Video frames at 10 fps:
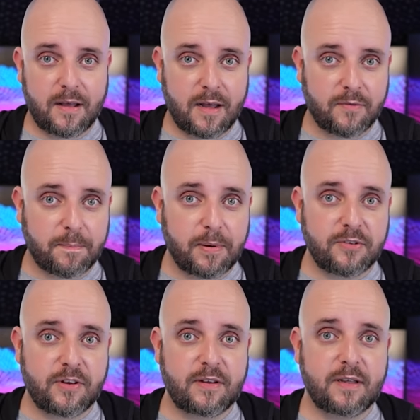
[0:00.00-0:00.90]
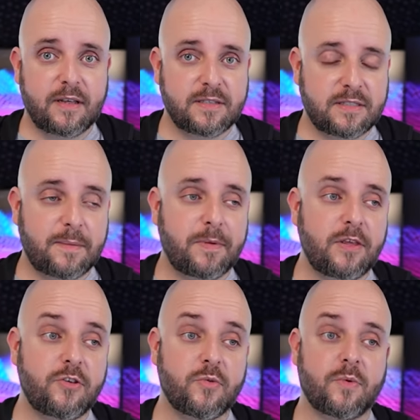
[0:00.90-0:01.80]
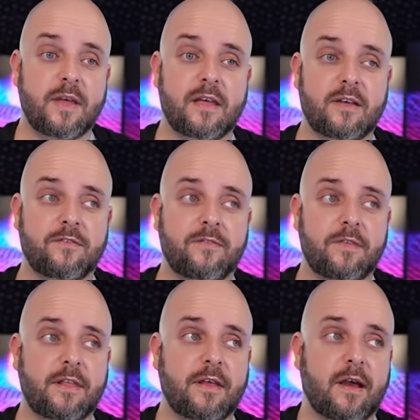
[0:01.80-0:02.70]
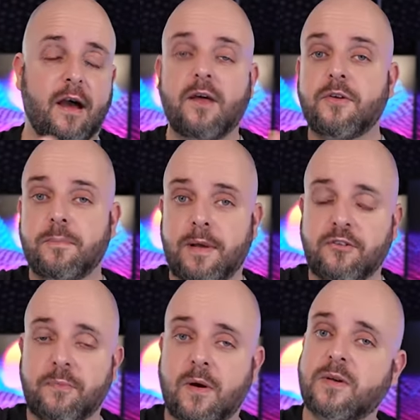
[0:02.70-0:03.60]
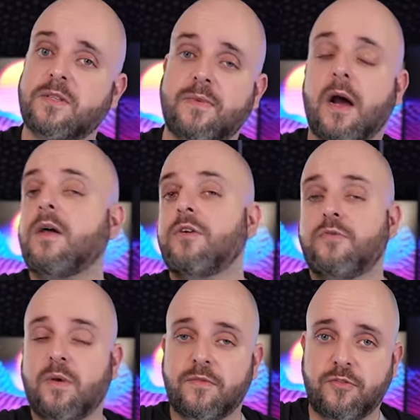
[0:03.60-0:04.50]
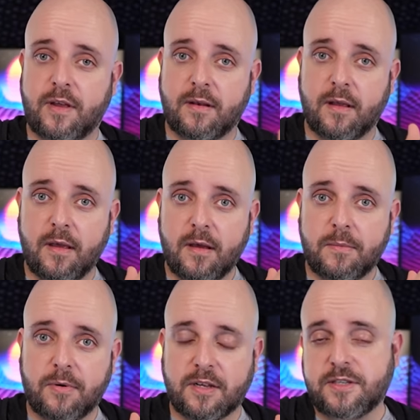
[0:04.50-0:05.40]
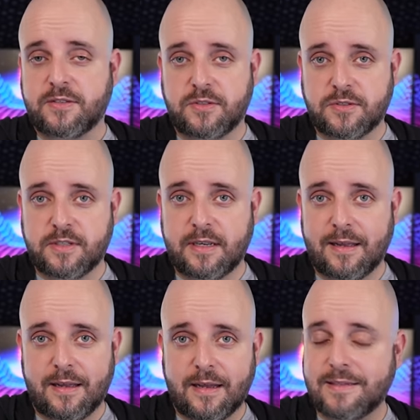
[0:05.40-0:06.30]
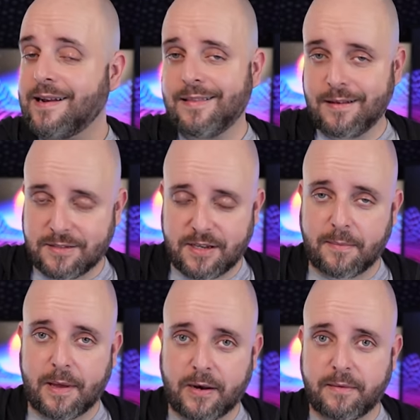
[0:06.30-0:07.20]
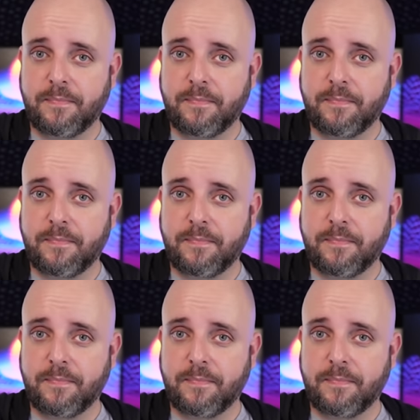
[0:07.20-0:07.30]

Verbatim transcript: of a budget CPU if the other benchmarks of other 12th gen processors has anything to say about it.